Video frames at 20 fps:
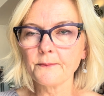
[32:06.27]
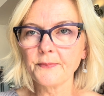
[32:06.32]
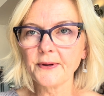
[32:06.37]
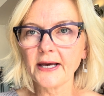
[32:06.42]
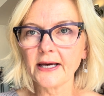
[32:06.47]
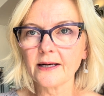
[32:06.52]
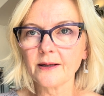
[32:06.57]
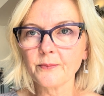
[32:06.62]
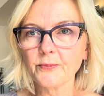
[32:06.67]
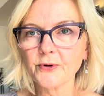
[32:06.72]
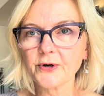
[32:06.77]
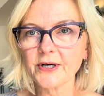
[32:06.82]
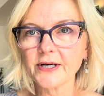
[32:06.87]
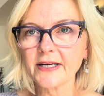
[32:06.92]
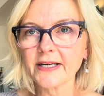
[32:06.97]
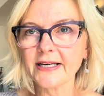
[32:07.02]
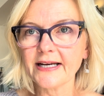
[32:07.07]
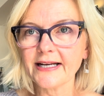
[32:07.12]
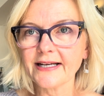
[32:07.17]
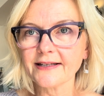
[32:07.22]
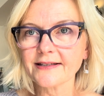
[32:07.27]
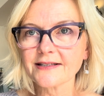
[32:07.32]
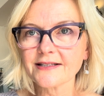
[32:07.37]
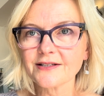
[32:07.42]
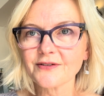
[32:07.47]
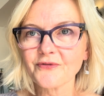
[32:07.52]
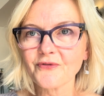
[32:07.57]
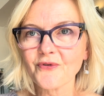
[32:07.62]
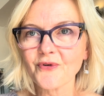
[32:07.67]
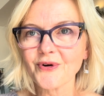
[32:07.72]
paddleboard
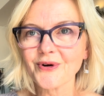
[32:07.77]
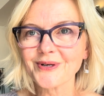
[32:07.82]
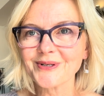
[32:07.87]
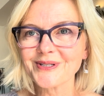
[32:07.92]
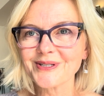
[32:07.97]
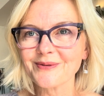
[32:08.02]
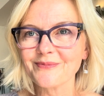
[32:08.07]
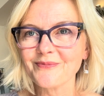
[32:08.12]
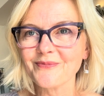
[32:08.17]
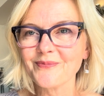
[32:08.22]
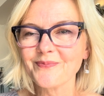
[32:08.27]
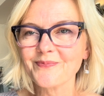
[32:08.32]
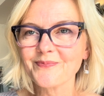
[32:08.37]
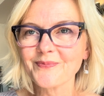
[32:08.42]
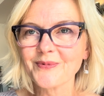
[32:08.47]
knits for some